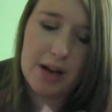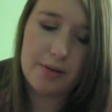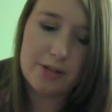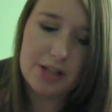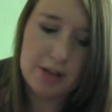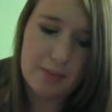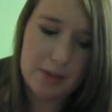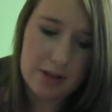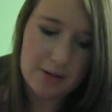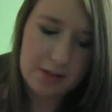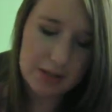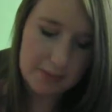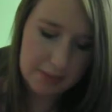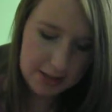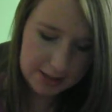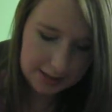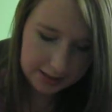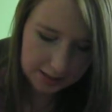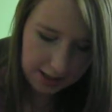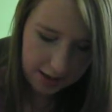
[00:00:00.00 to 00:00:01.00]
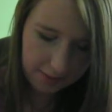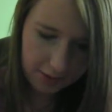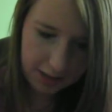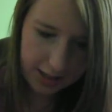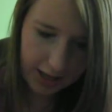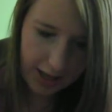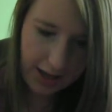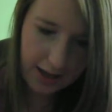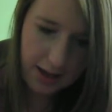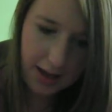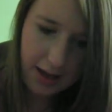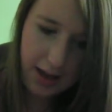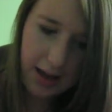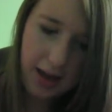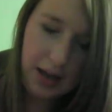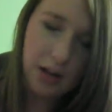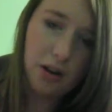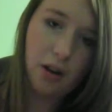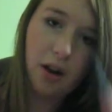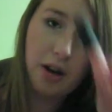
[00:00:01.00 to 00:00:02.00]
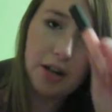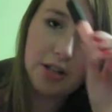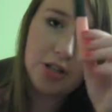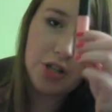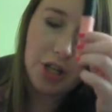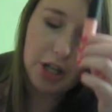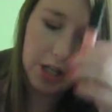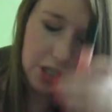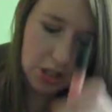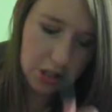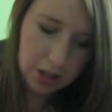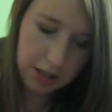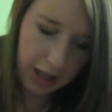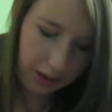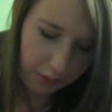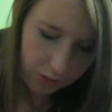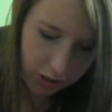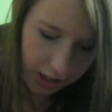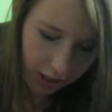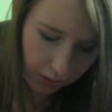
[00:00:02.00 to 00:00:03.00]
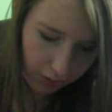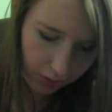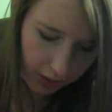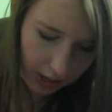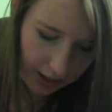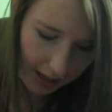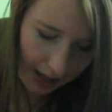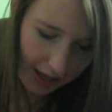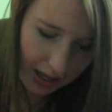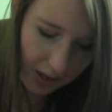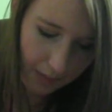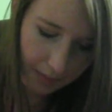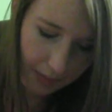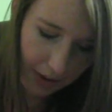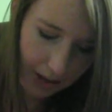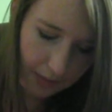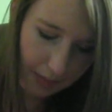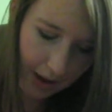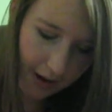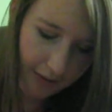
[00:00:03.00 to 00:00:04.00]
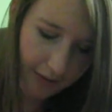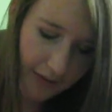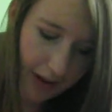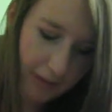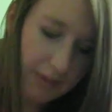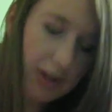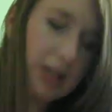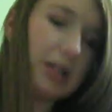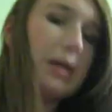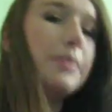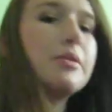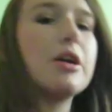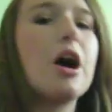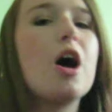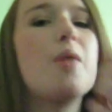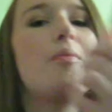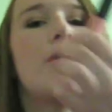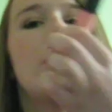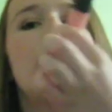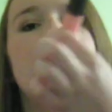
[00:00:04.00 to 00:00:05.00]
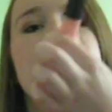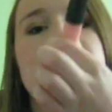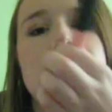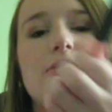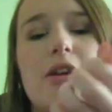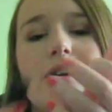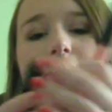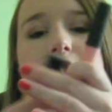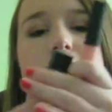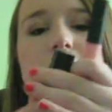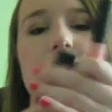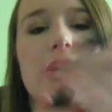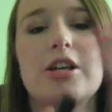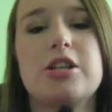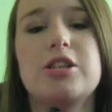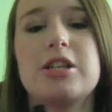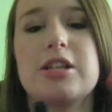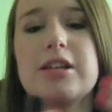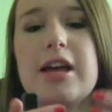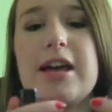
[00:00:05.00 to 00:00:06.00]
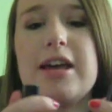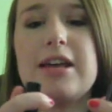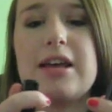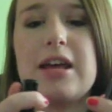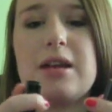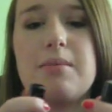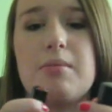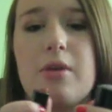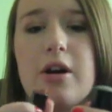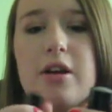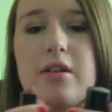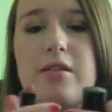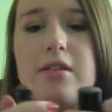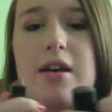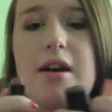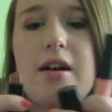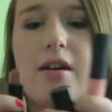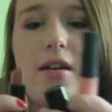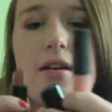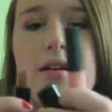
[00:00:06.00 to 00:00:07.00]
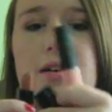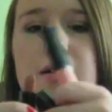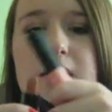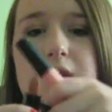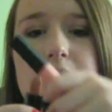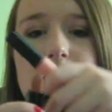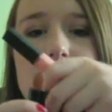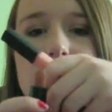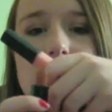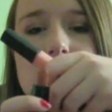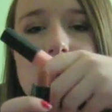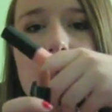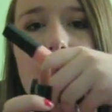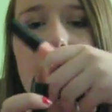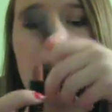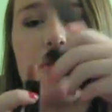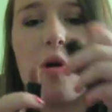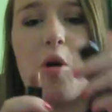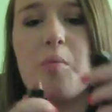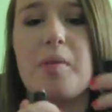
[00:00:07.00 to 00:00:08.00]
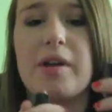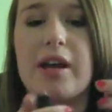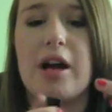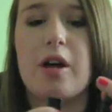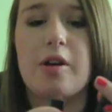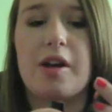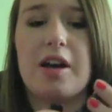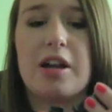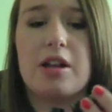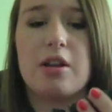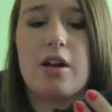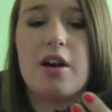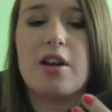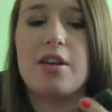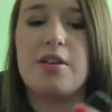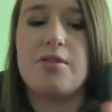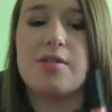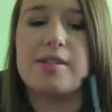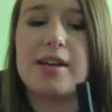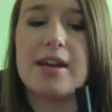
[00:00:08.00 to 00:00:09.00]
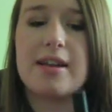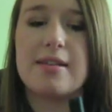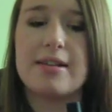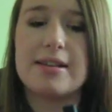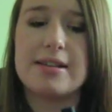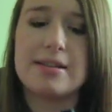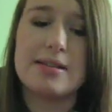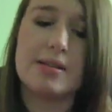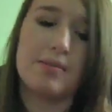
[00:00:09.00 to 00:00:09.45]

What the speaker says: which I've been using basically every day, NARS Turkish Delight, which I don't really like, but my favorite lip combo is NARS Turkish Delight and Martha, so I'm hoping I'll get a lot of use out of this.